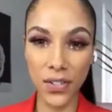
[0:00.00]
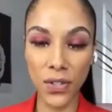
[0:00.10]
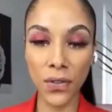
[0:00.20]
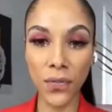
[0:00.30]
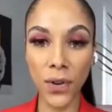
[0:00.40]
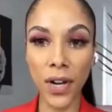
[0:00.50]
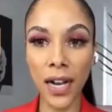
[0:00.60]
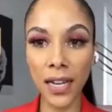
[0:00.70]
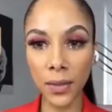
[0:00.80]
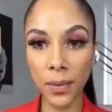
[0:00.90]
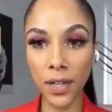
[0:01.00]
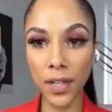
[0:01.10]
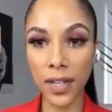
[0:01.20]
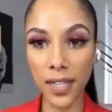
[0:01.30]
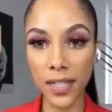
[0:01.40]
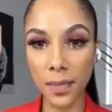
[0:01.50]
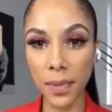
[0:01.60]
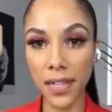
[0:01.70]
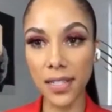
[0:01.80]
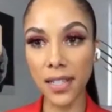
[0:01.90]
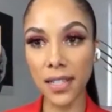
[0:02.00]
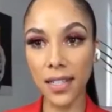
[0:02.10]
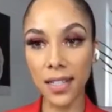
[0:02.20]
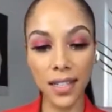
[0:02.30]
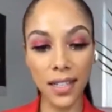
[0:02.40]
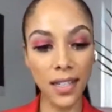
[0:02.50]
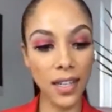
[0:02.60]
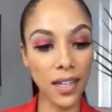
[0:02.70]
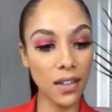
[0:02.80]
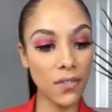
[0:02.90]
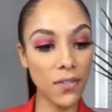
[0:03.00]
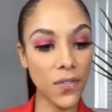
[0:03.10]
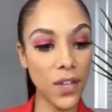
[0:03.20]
So for Hollywood, it's basically if